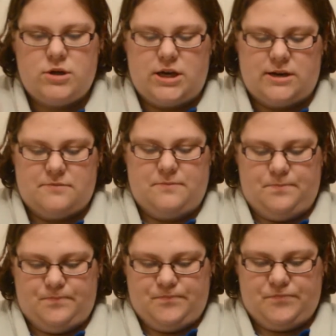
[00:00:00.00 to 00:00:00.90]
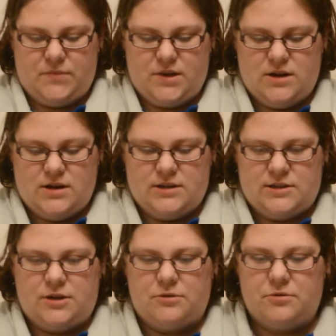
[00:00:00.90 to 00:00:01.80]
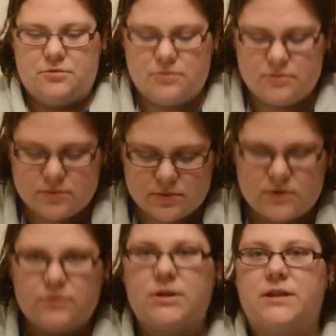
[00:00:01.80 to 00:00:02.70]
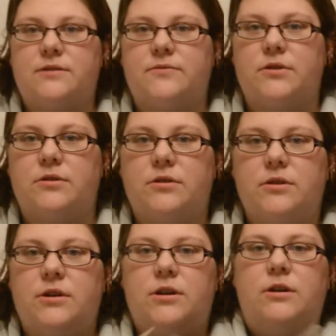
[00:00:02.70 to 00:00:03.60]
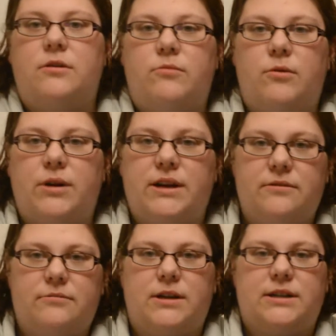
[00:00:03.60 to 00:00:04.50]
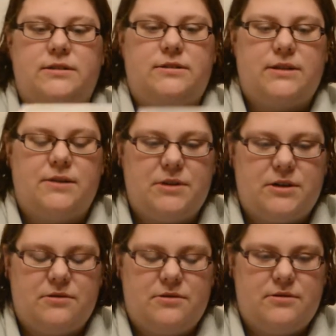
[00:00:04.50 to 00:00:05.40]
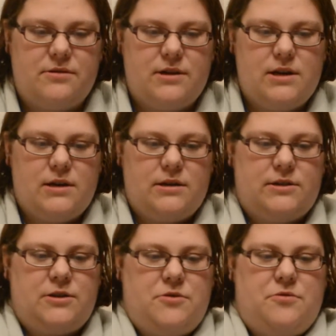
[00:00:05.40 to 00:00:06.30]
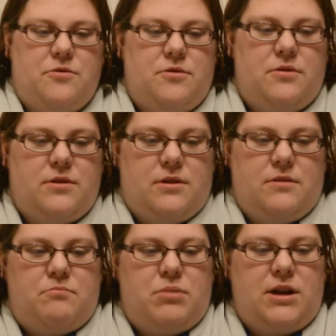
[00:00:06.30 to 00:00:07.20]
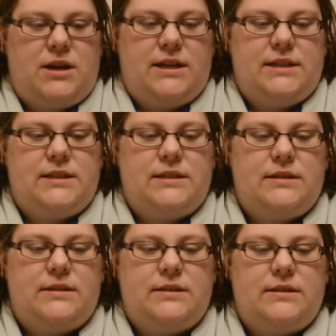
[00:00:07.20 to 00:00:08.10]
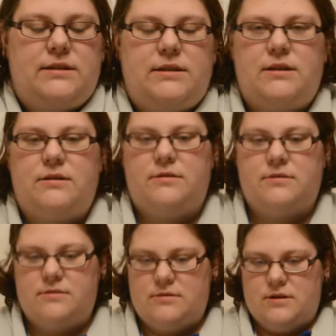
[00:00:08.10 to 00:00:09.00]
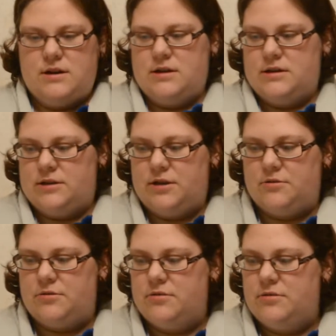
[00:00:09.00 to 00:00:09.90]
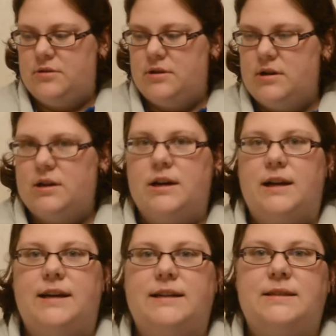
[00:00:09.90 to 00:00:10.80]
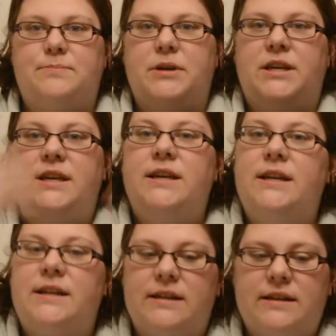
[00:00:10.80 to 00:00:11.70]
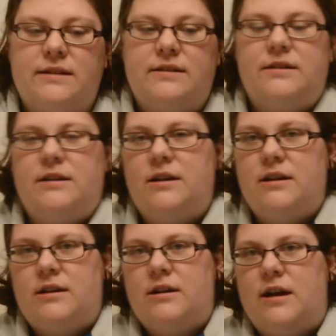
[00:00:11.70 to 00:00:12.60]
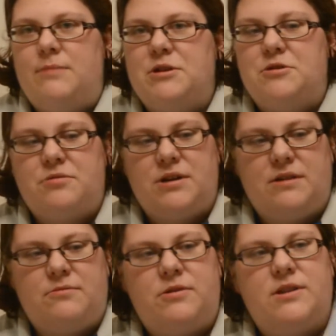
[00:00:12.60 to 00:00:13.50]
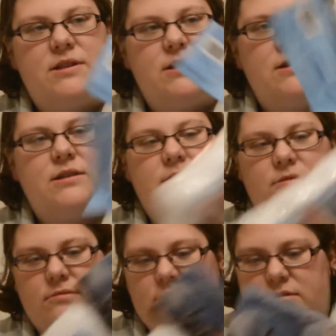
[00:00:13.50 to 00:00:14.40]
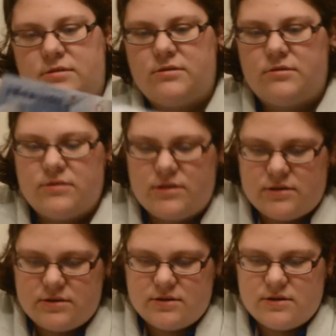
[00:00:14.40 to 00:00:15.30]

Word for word: Yeah. So, oh, that's the front. Wrong way. Right, there we go. So, blind... So, let's begin. I'm intrigued. What's this? I want the dogs